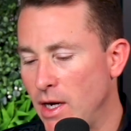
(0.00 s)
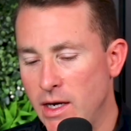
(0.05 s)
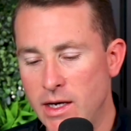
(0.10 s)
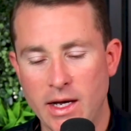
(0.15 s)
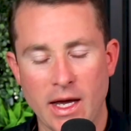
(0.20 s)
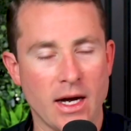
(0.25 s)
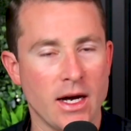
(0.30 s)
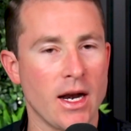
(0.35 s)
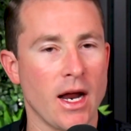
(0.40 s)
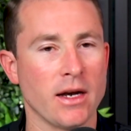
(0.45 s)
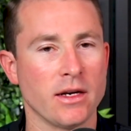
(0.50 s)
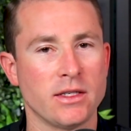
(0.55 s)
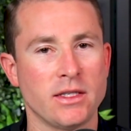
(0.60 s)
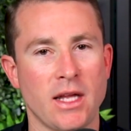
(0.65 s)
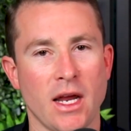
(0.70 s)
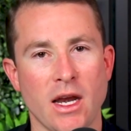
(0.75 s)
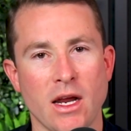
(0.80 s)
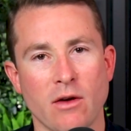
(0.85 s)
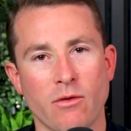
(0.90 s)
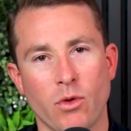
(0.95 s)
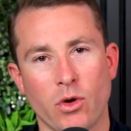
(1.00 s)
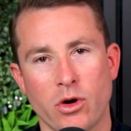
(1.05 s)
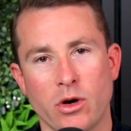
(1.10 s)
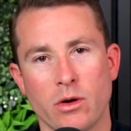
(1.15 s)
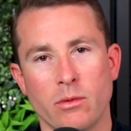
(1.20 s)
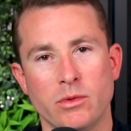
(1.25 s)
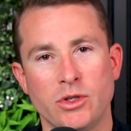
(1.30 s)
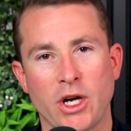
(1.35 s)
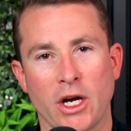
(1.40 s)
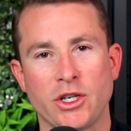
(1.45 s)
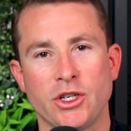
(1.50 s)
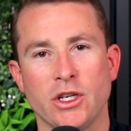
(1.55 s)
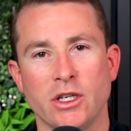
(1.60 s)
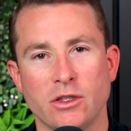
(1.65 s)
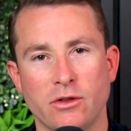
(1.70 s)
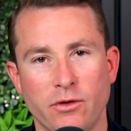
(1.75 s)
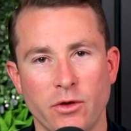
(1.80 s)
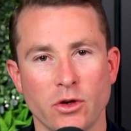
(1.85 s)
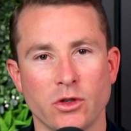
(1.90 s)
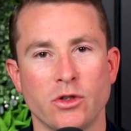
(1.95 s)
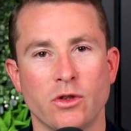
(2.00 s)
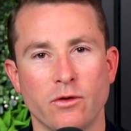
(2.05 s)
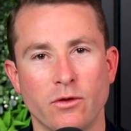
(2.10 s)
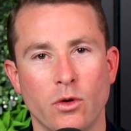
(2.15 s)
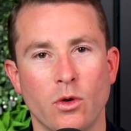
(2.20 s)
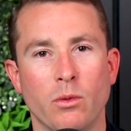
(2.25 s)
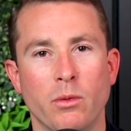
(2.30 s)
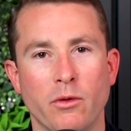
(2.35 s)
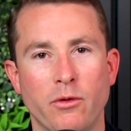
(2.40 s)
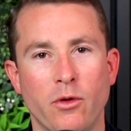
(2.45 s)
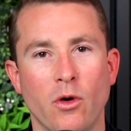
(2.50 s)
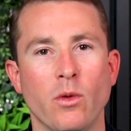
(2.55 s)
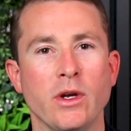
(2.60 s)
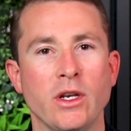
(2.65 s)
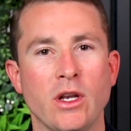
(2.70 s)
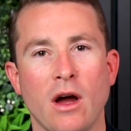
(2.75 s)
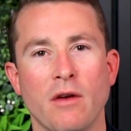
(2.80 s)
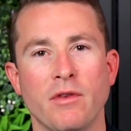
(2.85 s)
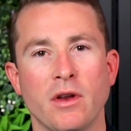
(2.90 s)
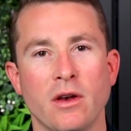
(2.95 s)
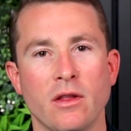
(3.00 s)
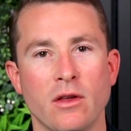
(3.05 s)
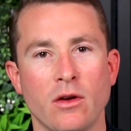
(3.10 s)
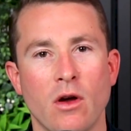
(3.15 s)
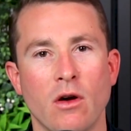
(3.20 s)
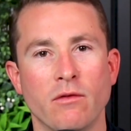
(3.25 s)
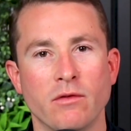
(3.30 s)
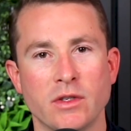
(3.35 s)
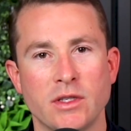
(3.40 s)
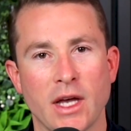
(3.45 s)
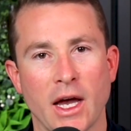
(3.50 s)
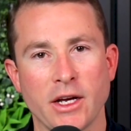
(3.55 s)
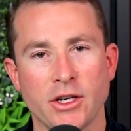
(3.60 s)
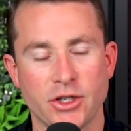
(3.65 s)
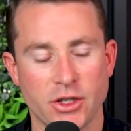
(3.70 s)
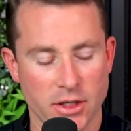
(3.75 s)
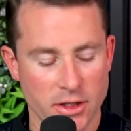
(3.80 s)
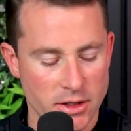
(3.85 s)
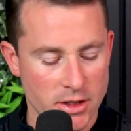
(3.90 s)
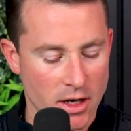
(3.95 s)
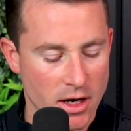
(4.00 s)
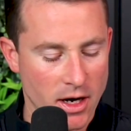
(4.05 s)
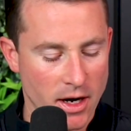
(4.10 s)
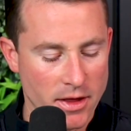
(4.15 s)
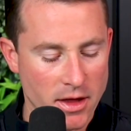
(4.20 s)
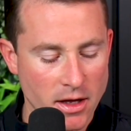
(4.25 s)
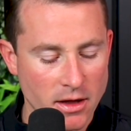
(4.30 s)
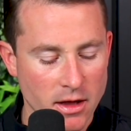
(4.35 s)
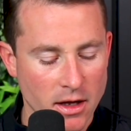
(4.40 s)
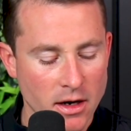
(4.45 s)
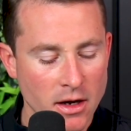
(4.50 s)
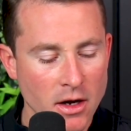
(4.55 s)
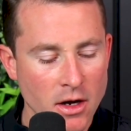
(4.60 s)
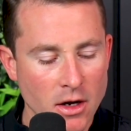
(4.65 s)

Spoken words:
get an understanding of what an objection is first of all before we dive into the conversation. Is that I think that